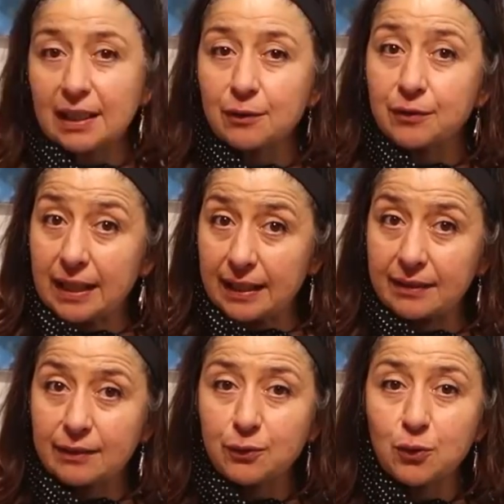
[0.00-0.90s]
South
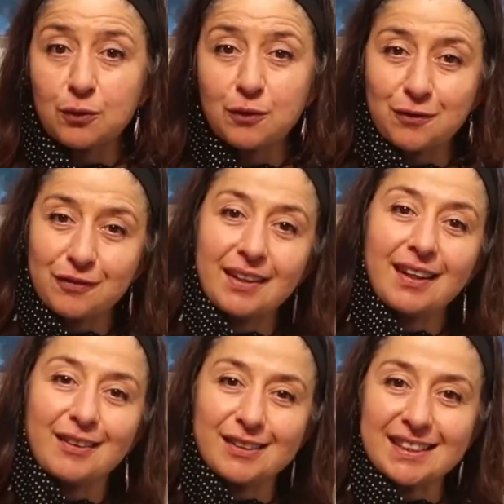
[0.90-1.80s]
End, 450
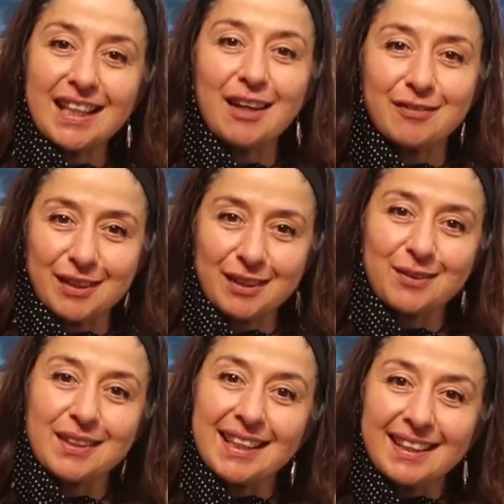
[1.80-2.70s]
Harrison Avenue.